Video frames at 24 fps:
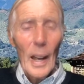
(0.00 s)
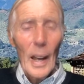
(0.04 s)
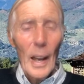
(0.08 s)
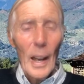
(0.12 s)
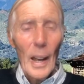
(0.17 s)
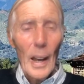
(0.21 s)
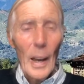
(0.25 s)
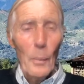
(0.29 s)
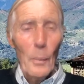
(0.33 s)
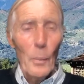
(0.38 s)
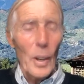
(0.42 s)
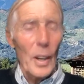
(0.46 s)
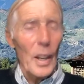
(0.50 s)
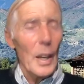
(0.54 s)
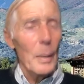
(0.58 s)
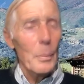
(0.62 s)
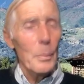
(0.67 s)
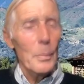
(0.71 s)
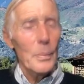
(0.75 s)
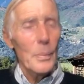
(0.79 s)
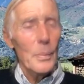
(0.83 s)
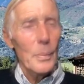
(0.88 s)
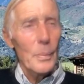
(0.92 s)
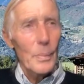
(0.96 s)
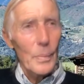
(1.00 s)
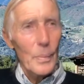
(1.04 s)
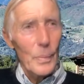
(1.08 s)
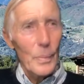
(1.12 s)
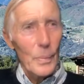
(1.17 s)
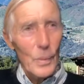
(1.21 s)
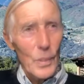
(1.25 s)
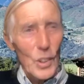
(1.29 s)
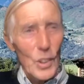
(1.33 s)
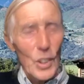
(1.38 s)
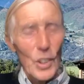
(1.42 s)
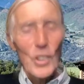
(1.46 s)
And what I'm
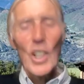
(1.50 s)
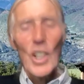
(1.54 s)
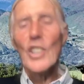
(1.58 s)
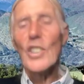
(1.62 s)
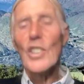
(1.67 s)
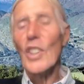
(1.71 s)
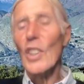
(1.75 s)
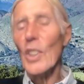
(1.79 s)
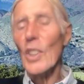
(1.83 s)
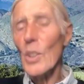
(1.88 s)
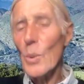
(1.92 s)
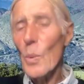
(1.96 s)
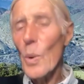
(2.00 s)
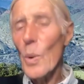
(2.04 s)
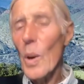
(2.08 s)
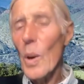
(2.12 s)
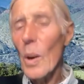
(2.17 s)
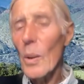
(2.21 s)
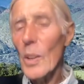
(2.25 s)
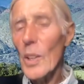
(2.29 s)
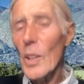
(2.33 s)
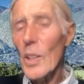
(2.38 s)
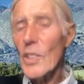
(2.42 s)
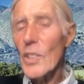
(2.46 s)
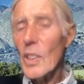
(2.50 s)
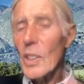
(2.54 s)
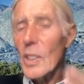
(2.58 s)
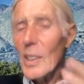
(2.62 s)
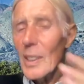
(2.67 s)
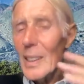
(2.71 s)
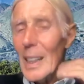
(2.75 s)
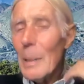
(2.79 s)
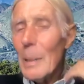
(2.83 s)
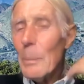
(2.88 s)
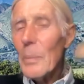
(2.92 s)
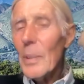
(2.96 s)
suggesting as well is
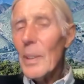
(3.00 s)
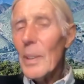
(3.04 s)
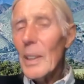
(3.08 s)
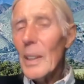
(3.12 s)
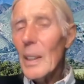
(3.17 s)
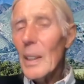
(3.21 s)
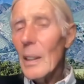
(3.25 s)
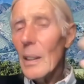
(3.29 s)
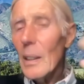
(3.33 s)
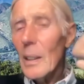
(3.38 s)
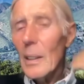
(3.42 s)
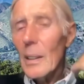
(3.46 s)
keep the